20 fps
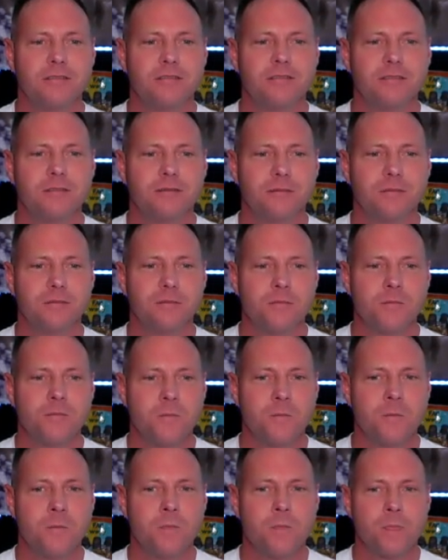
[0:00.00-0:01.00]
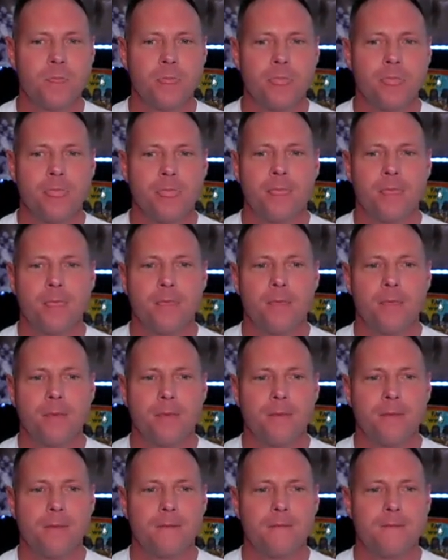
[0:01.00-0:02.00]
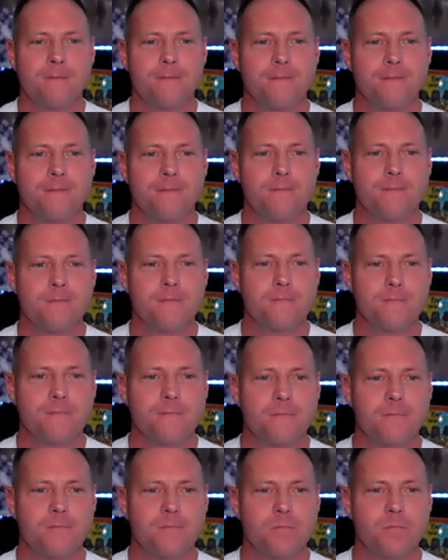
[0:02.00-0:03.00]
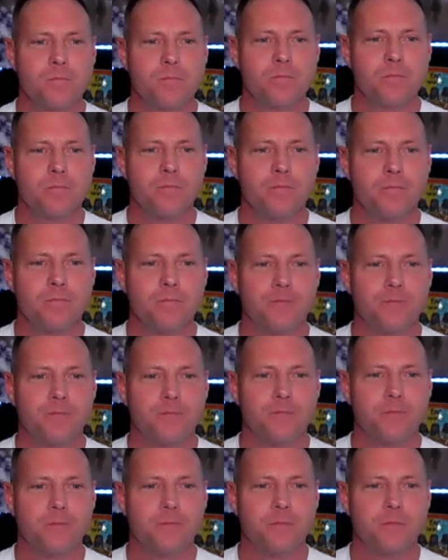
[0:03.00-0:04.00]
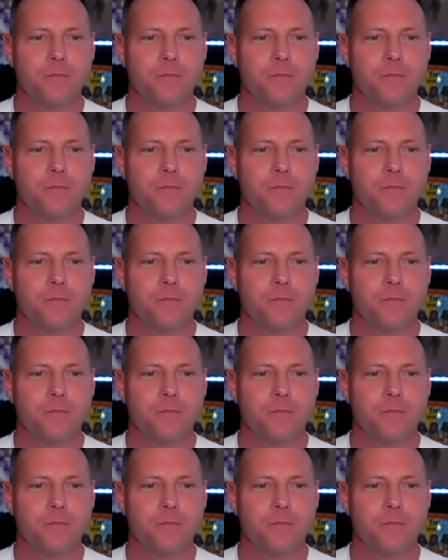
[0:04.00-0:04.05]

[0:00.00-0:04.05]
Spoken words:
The person shown says nothing.